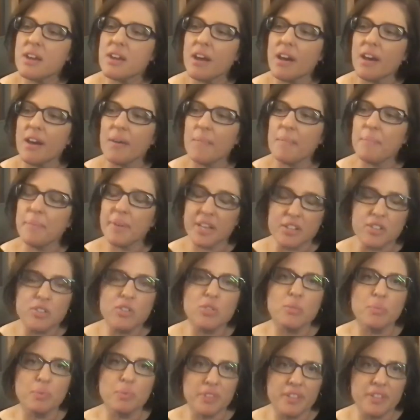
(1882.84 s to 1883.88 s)
But I
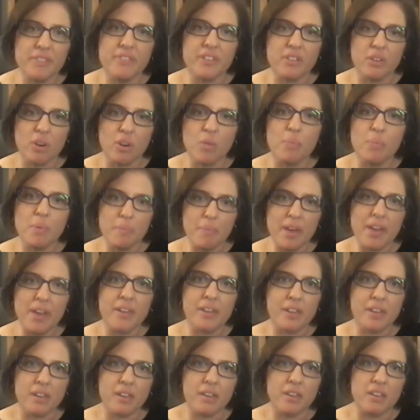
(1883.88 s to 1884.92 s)
do believe that open
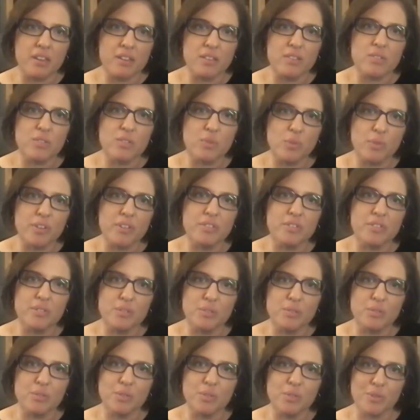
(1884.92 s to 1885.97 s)
banking is going
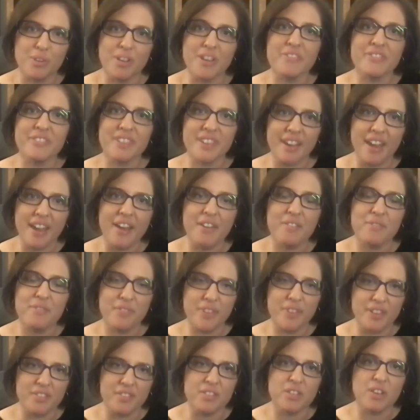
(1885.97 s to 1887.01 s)
to create the
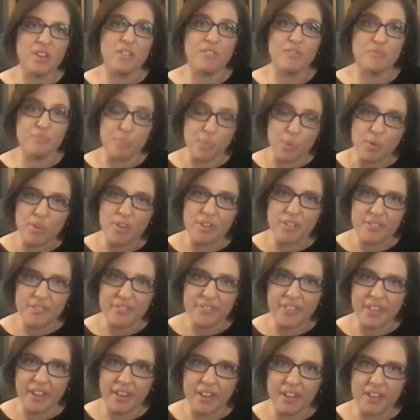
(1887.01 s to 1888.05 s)
advent of more of
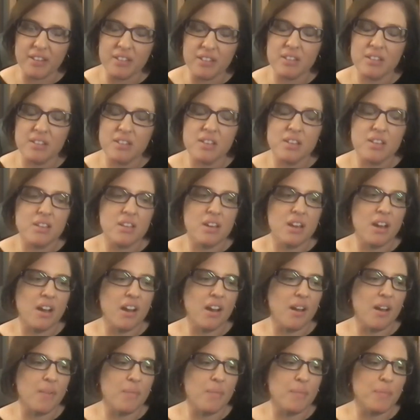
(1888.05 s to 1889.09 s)
that.
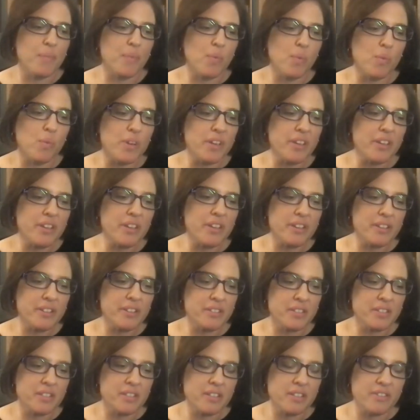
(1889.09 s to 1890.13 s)
We at
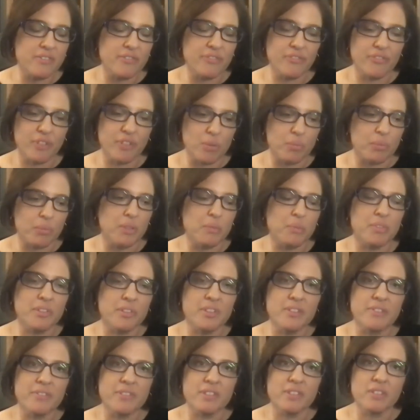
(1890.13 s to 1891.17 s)
TD firmly
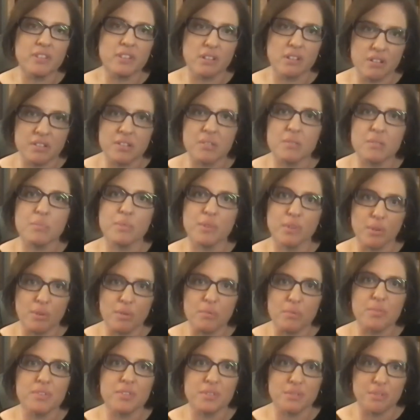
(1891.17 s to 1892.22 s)
believe that the customer
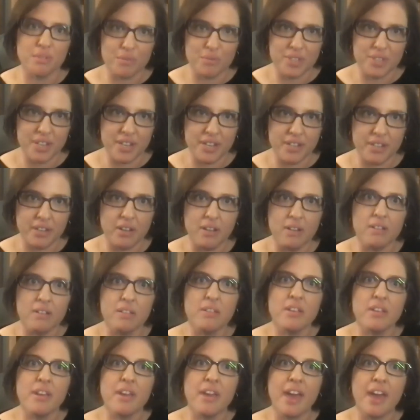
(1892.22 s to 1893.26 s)
owns their own data
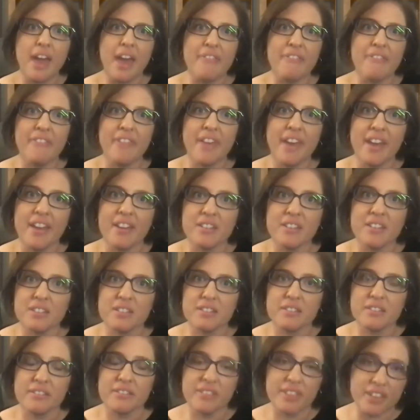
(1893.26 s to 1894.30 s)
and that
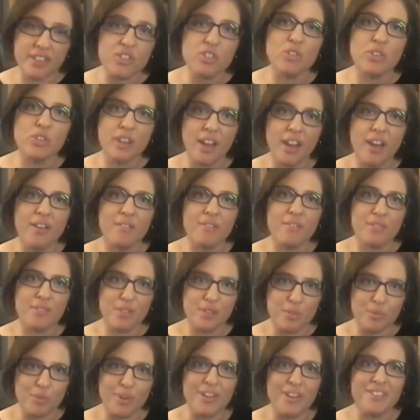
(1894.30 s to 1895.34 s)
they should have
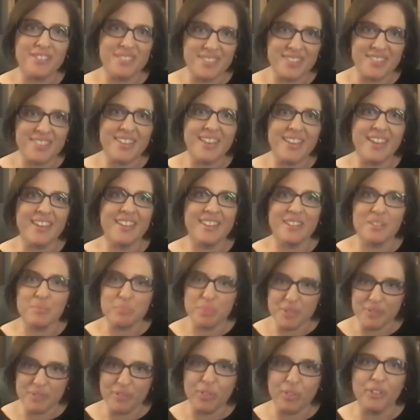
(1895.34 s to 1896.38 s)
the right and say and
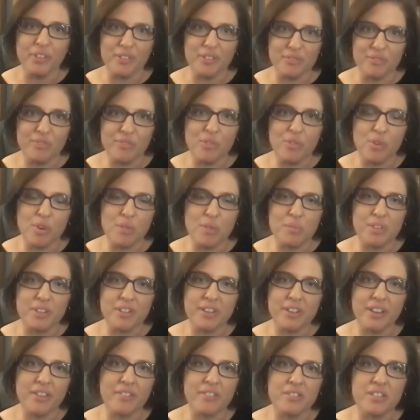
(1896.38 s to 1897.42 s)
be fully informed on
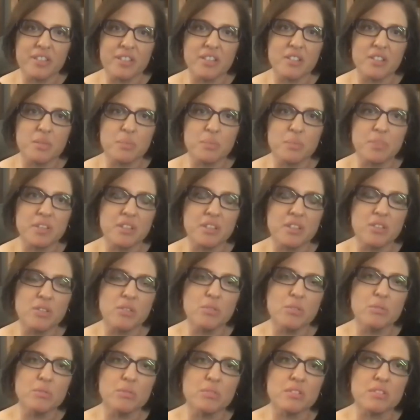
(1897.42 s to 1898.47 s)
how their data is being
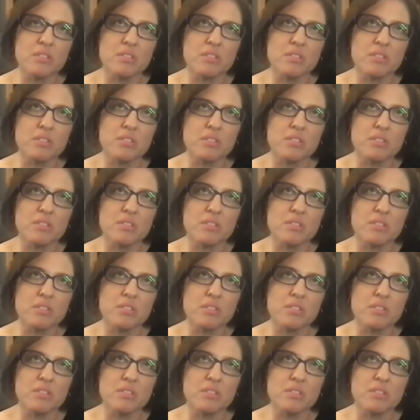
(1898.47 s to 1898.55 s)
used.